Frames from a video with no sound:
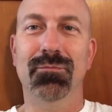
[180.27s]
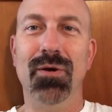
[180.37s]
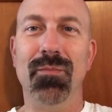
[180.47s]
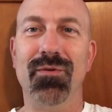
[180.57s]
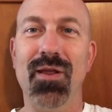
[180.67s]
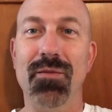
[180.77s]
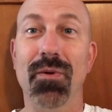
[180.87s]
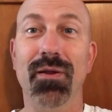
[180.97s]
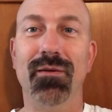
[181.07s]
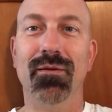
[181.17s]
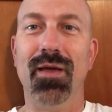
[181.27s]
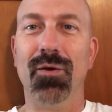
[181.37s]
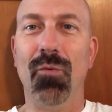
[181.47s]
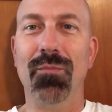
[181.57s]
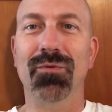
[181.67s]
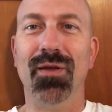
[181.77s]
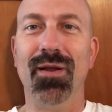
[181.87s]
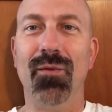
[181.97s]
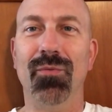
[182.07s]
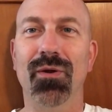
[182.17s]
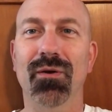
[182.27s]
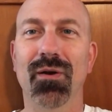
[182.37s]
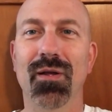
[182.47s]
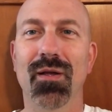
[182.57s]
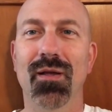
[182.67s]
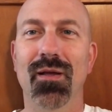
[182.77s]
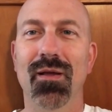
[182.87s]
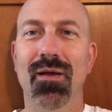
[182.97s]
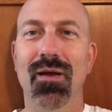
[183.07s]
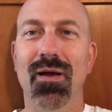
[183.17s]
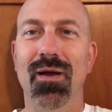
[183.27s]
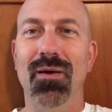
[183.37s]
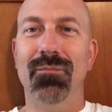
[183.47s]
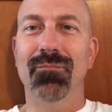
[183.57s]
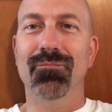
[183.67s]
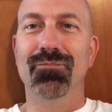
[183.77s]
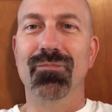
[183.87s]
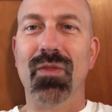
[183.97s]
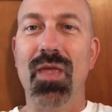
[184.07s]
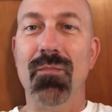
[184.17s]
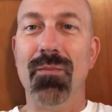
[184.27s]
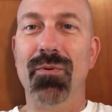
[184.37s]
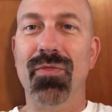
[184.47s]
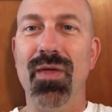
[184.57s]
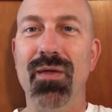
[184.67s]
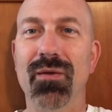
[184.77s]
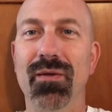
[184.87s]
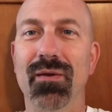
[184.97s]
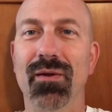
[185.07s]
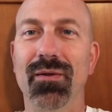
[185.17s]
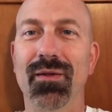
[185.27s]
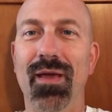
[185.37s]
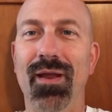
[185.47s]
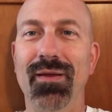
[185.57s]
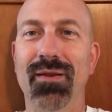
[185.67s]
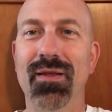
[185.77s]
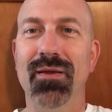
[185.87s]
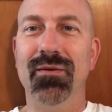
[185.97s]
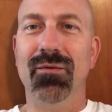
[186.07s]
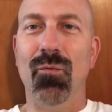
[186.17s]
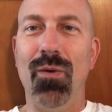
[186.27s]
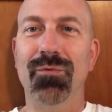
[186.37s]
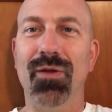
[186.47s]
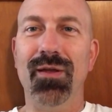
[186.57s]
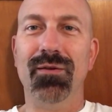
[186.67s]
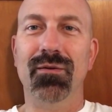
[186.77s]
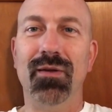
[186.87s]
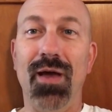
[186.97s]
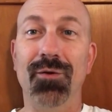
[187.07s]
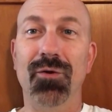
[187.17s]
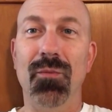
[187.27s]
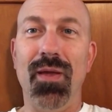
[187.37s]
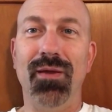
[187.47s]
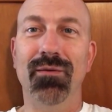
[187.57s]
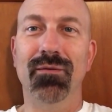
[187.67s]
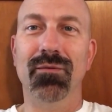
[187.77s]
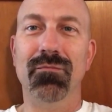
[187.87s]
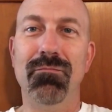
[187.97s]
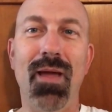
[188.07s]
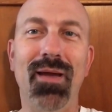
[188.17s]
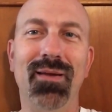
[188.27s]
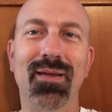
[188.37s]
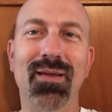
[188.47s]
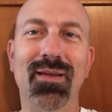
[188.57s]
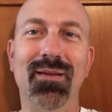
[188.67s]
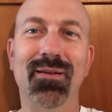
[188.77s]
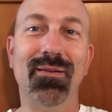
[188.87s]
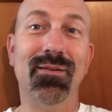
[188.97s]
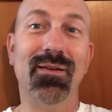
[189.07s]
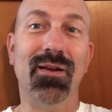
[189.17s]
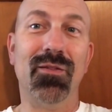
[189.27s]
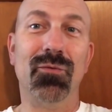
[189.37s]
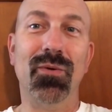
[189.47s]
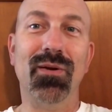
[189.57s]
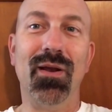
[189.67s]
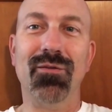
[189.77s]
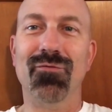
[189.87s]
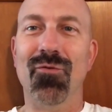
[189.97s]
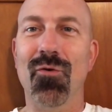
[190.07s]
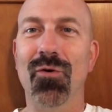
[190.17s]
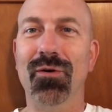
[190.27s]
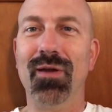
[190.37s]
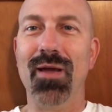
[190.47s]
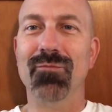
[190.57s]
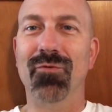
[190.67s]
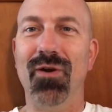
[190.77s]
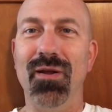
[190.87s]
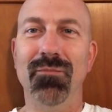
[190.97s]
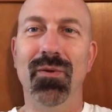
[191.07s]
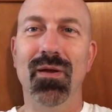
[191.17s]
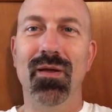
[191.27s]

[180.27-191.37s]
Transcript: pretty much anybody had a website out there. Um, came up with a uh, an idea, website, got a domain back in 1993, 94 timeframe,